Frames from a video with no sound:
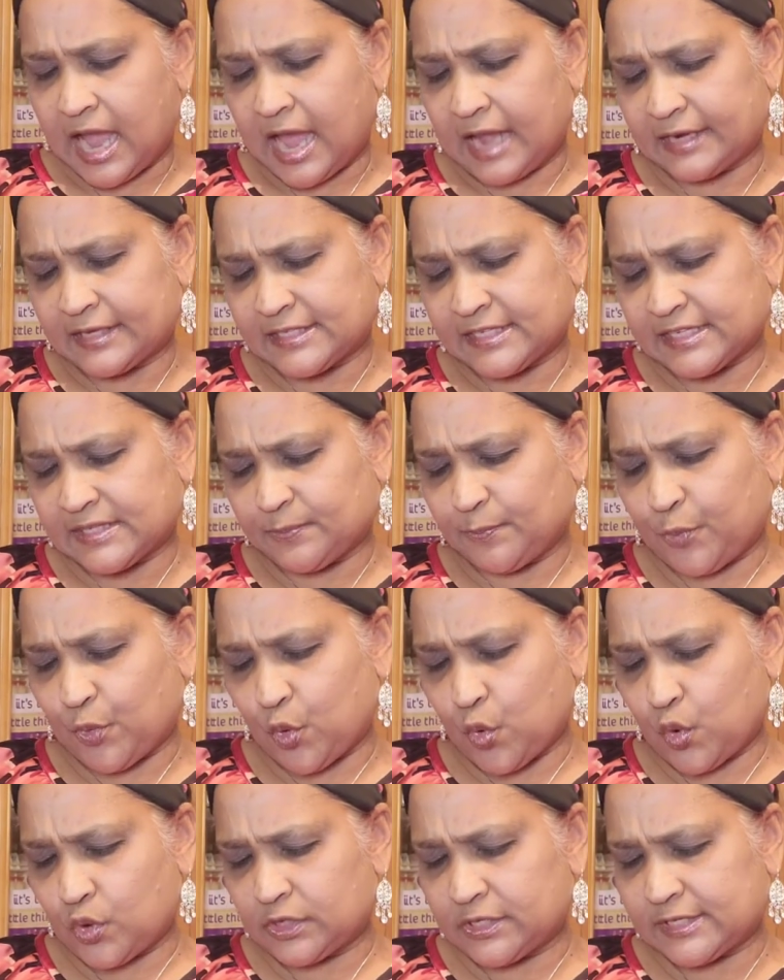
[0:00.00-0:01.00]
and this is
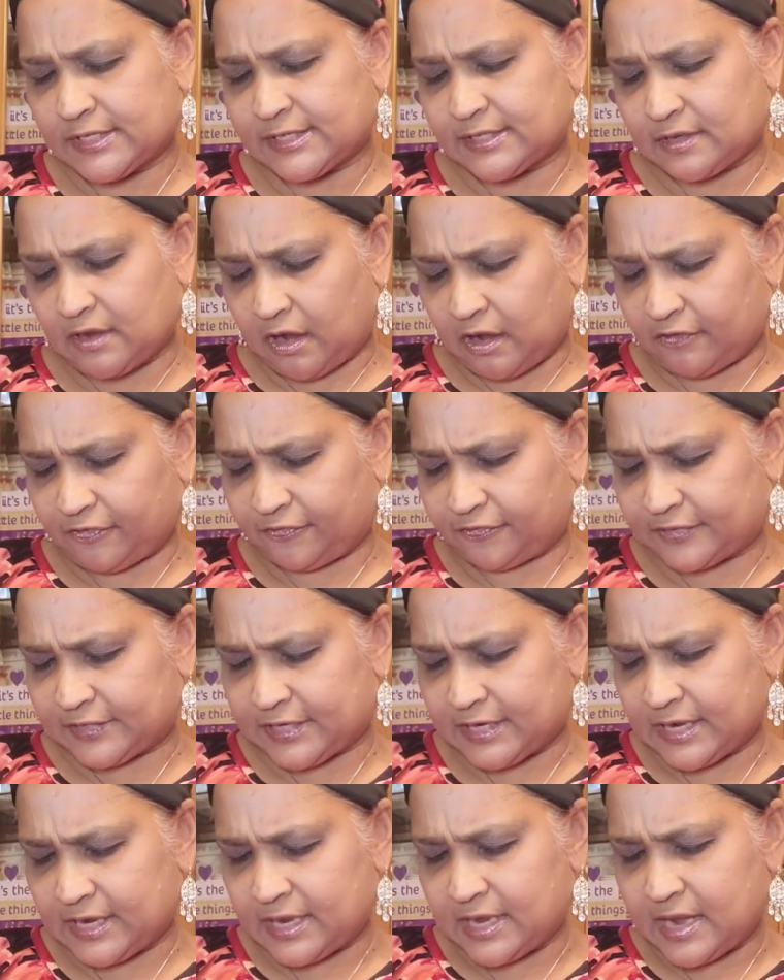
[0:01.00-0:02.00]
bold
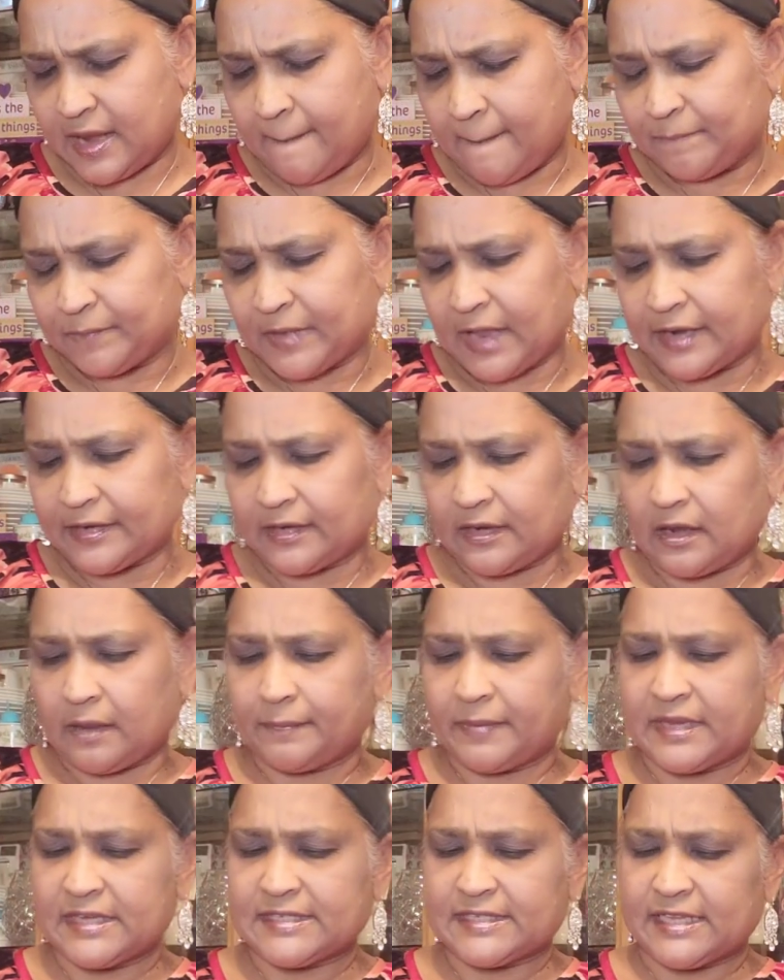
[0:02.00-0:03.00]
soft and the
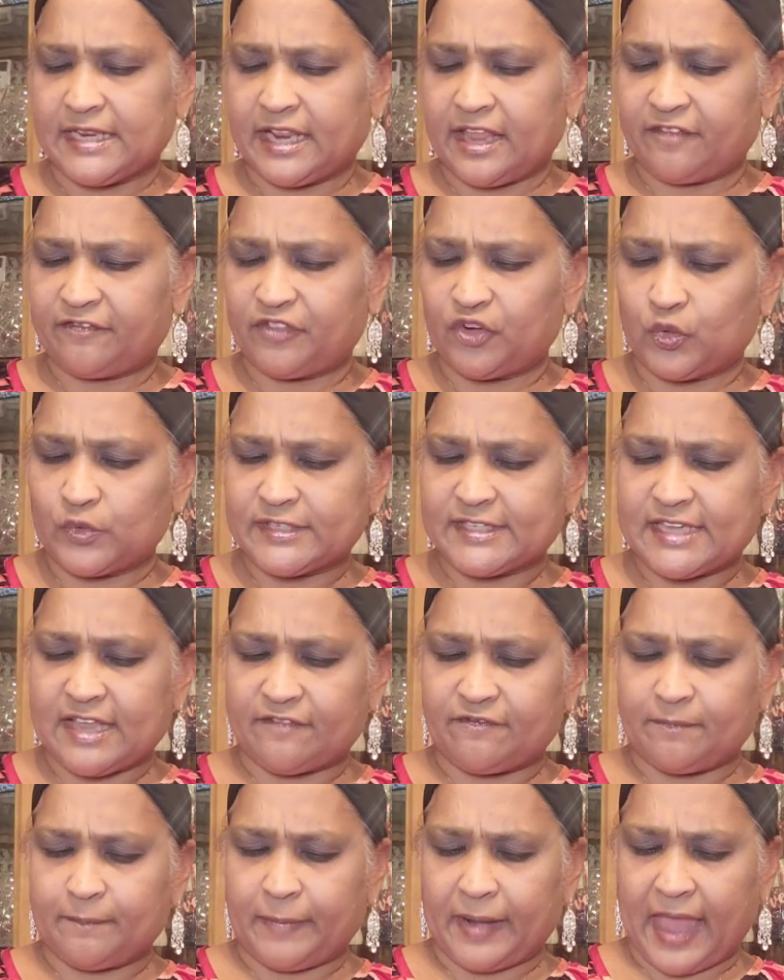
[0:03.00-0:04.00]
number is
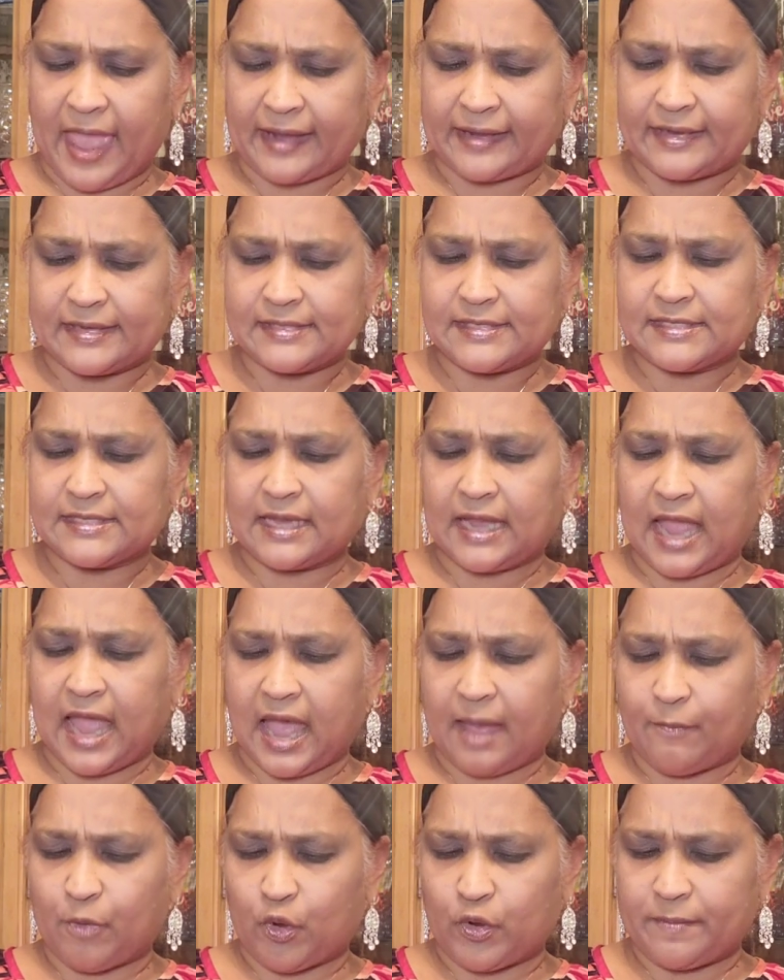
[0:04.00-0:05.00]
1107 blackest
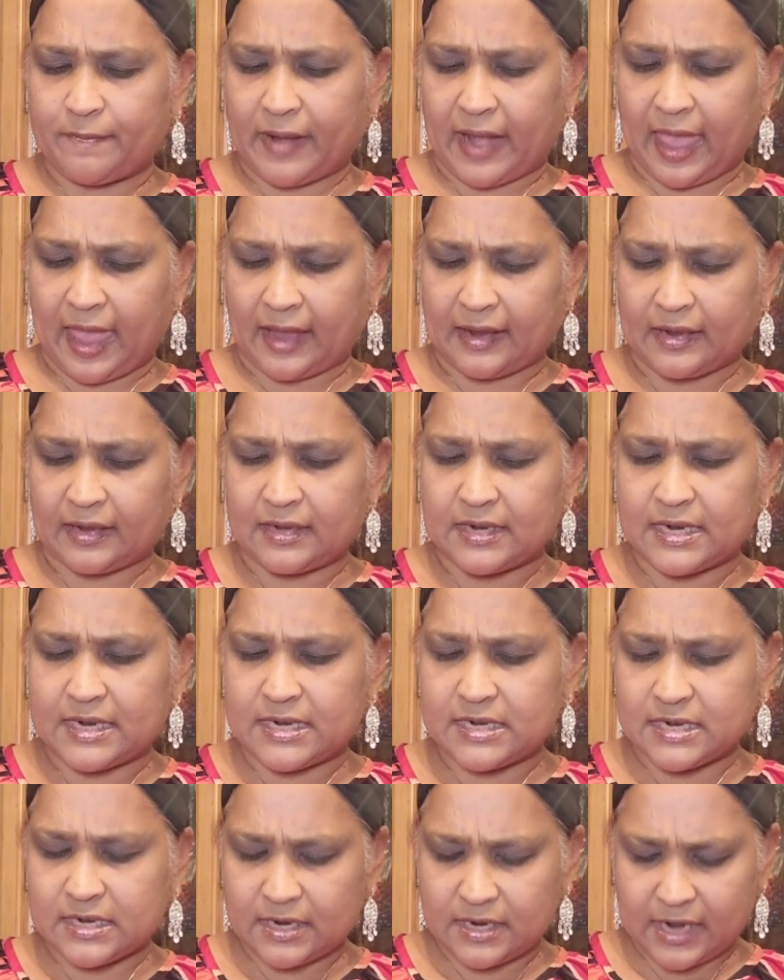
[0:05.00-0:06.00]
carbon black
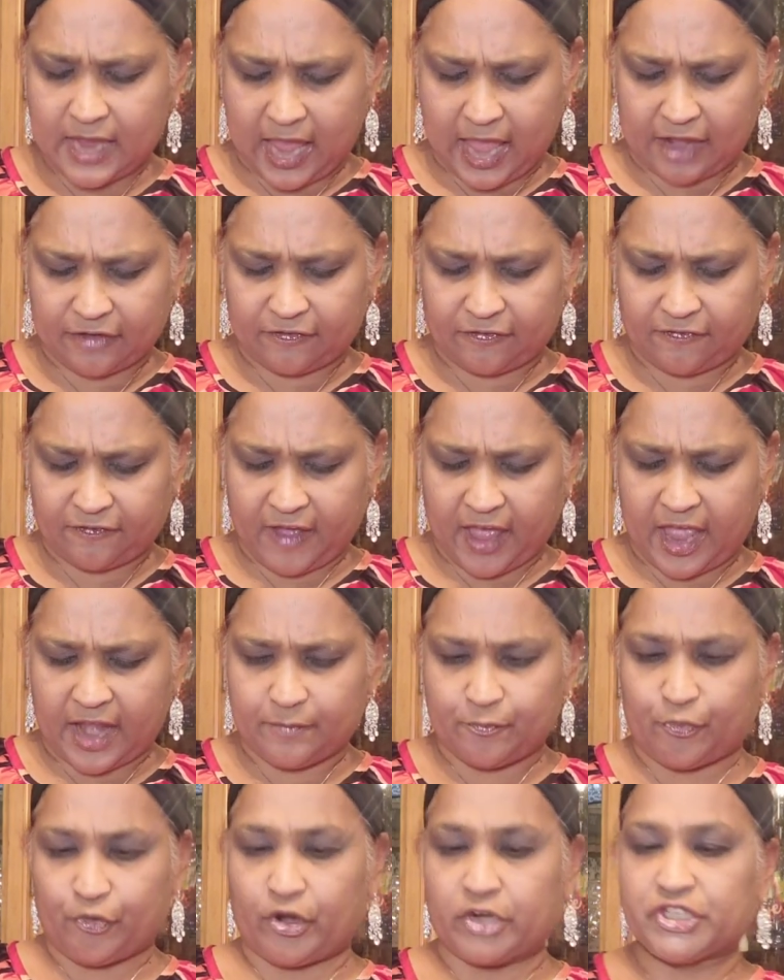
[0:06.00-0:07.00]
curl and
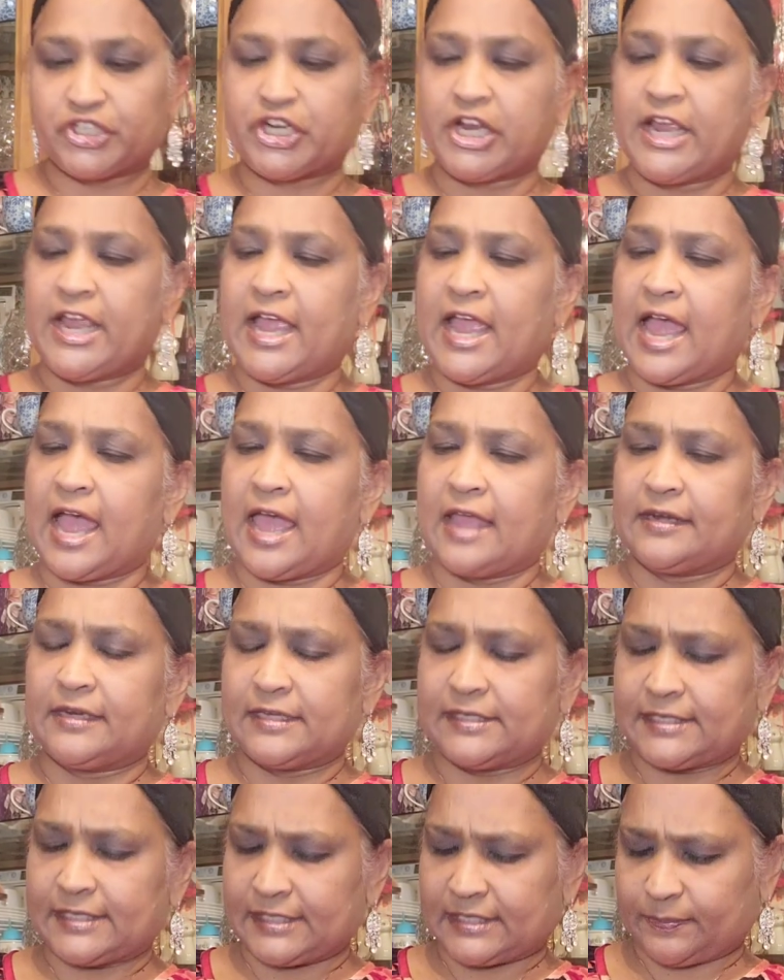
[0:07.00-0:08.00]
fan brush and
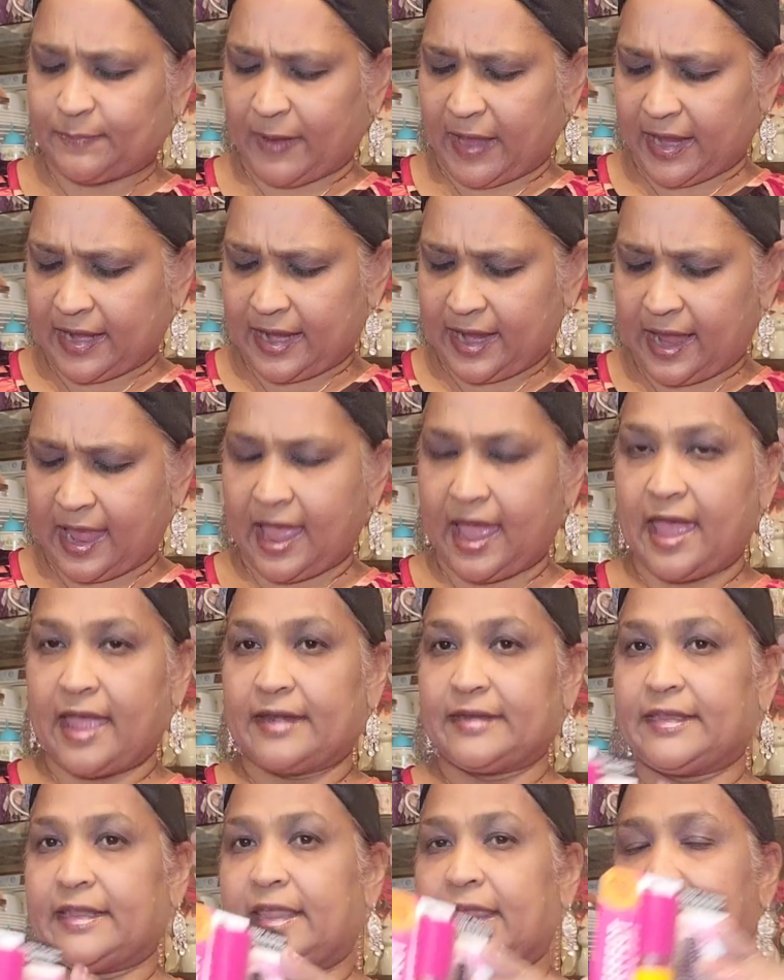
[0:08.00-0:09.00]
this is by
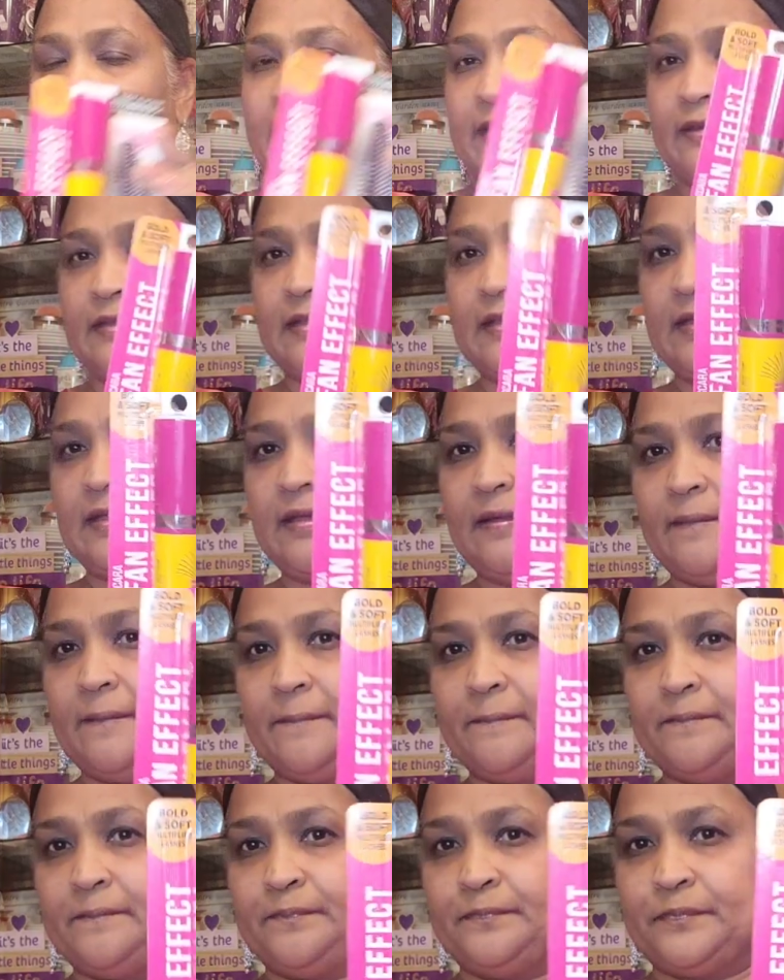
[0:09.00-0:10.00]
hard candy
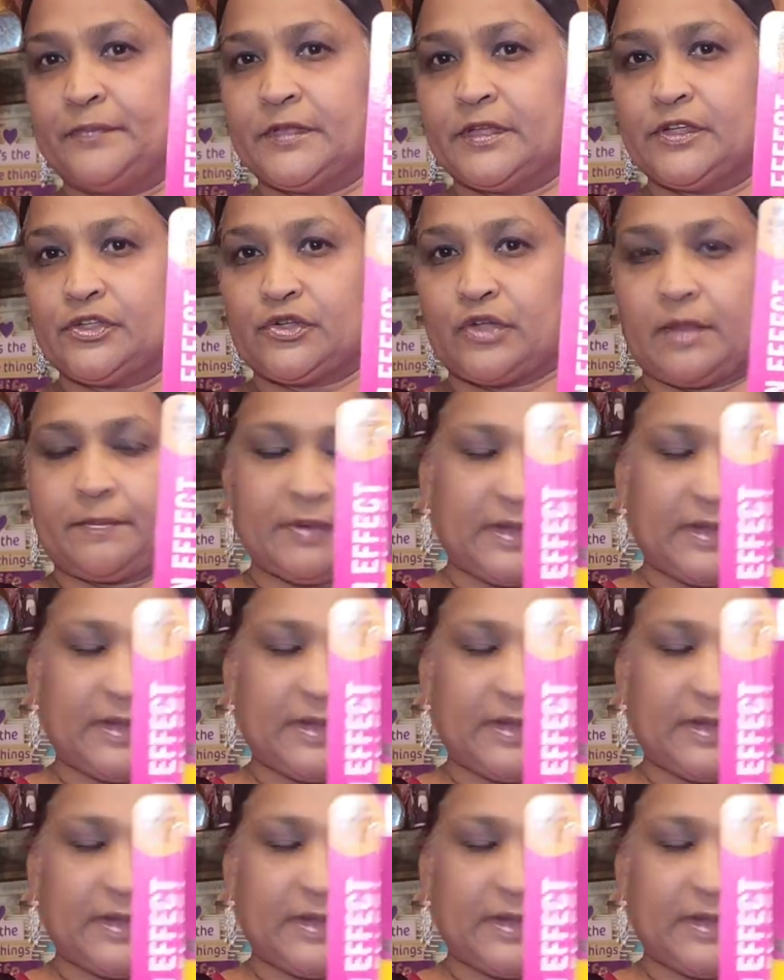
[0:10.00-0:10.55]
so i